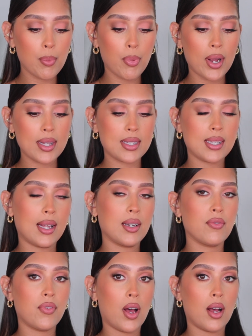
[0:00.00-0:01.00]
the brand
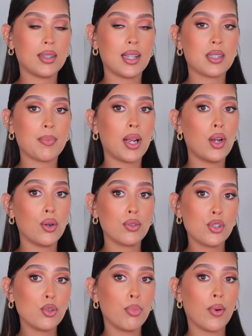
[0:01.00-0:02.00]
Sand & Fog. That's my
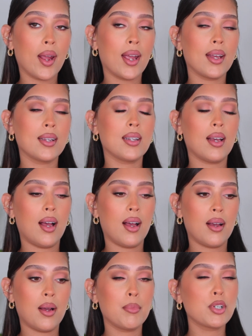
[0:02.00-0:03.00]
go-to brand.
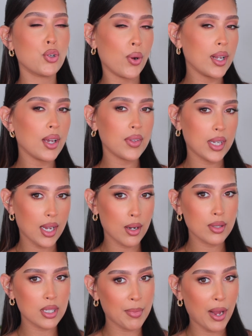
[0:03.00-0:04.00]
Uh, majority of the
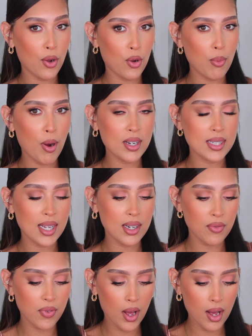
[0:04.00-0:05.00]
candles in my home are
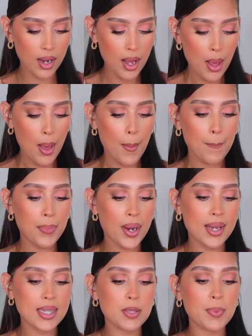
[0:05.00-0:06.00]
Sand & Fog,
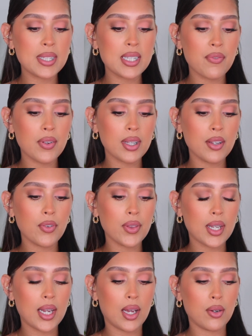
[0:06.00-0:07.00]
but specifically for
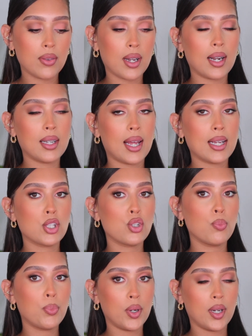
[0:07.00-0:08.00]
the candle that I like
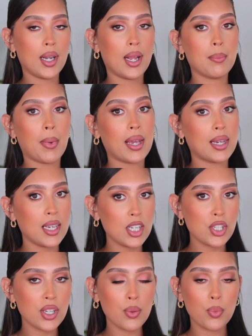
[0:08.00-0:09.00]
to put in my
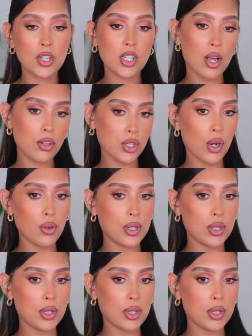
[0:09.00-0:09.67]
kitchen, which I'll show